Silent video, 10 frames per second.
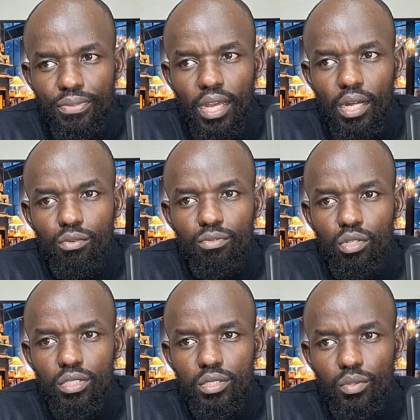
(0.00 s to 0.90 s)
And of
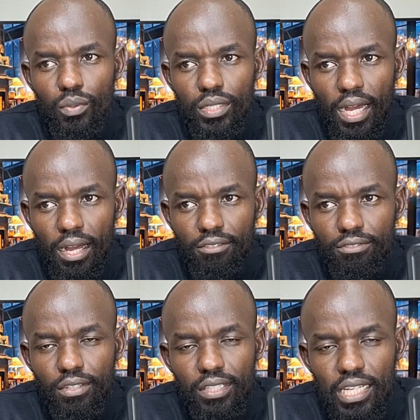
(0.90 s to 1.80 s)
course,
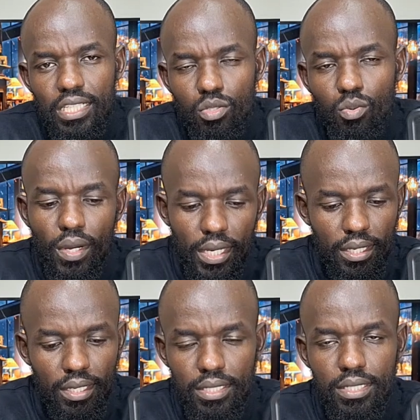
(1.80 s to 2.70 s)
that is
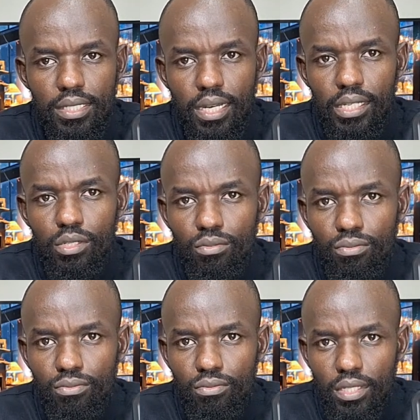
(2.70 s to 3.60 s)
when this kind
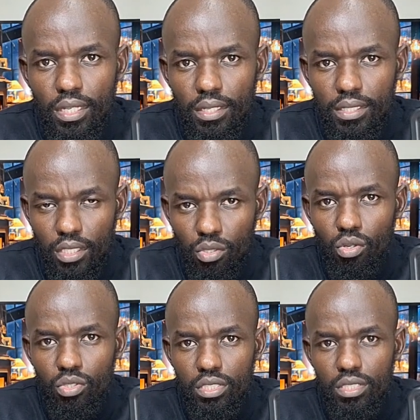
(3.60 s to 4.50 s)
of
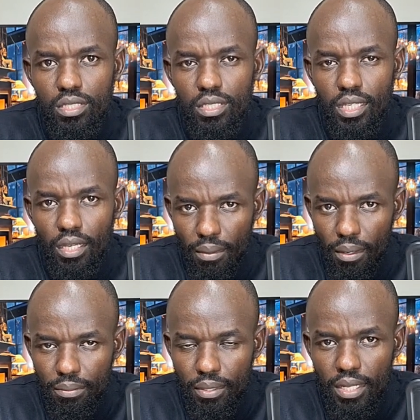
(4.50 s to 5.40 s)
technologies came
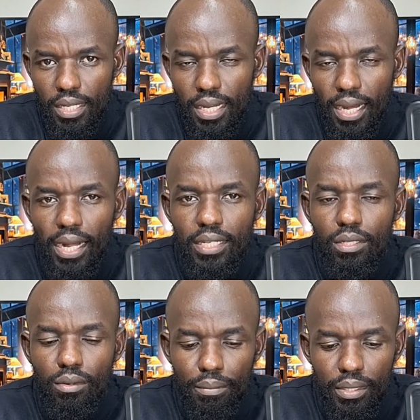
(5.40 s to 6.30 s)
up, and
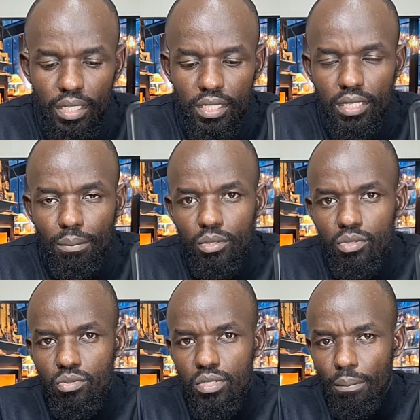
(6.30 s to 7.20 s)
they were mainly
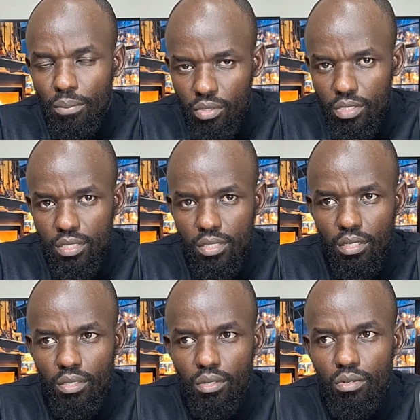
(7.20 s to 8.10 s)
supposed to support
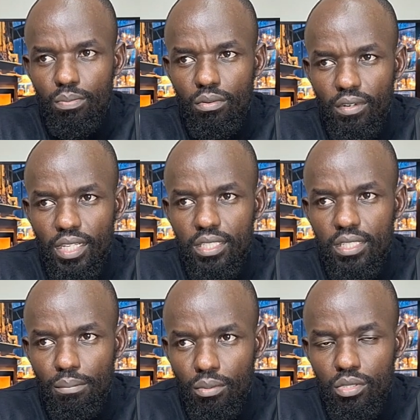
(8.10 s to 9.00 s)
or provide
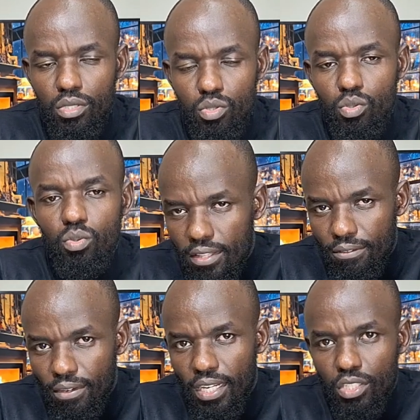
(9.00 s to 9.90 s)
support to
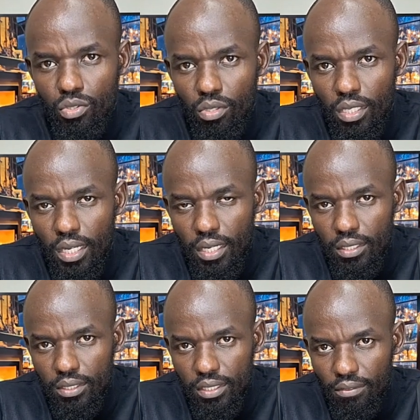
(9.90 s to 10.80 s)
the financial
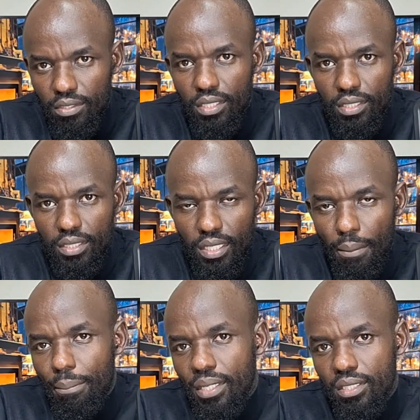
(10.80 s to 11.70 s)
services
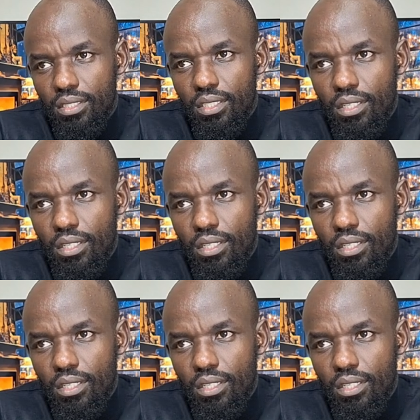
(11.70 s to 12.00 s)
company.